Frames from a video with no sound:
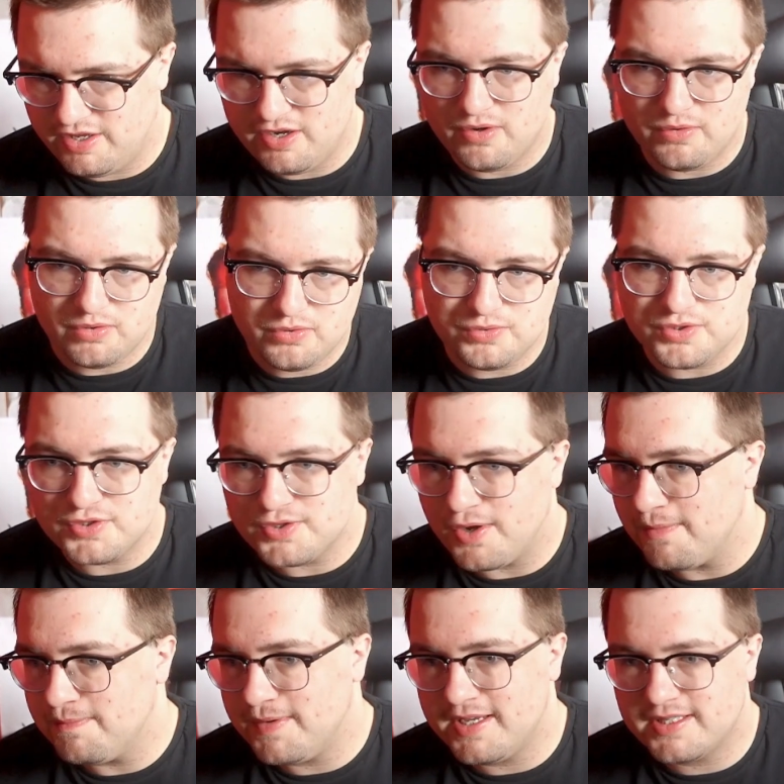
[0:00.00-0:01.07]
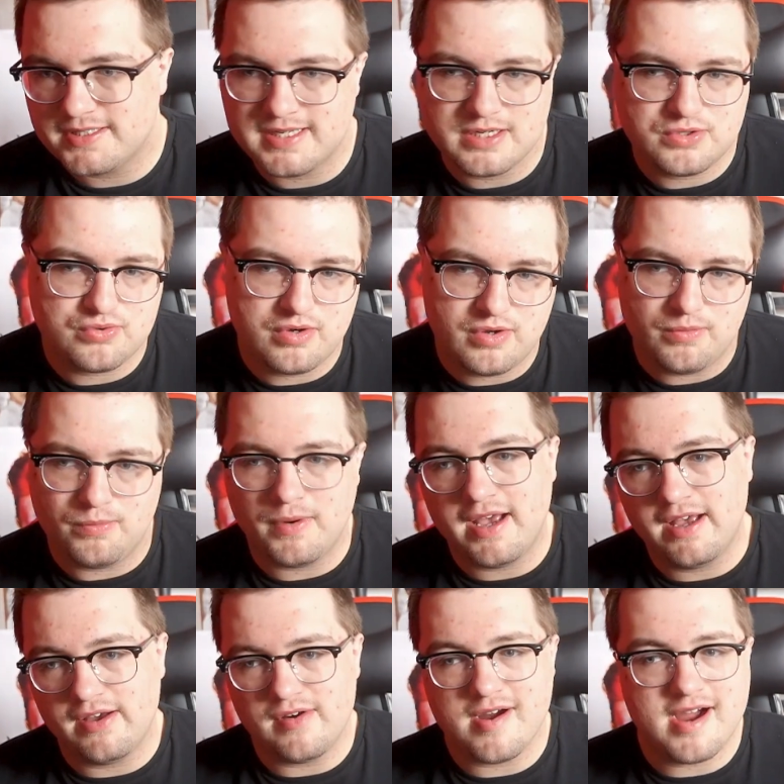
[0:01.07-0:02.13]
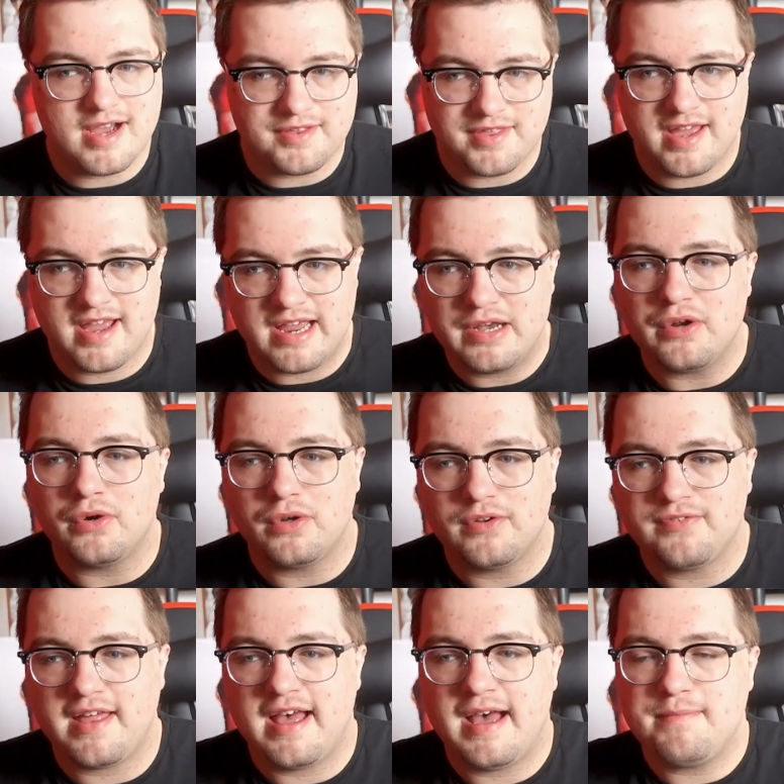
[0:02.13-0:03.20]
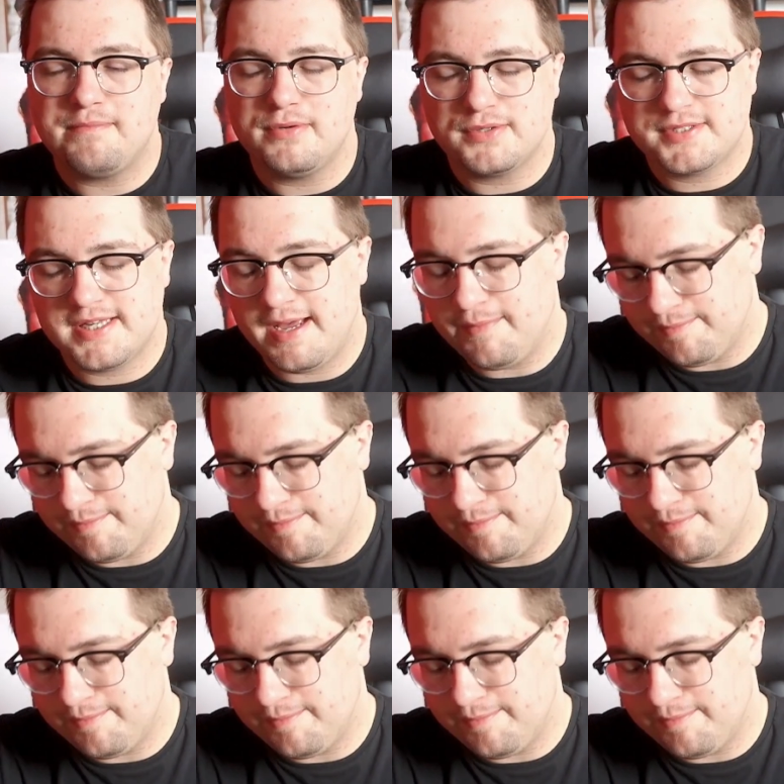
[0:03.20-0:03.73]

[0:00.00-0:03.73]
you know, who's a zombie, etc., where are they and all of that. But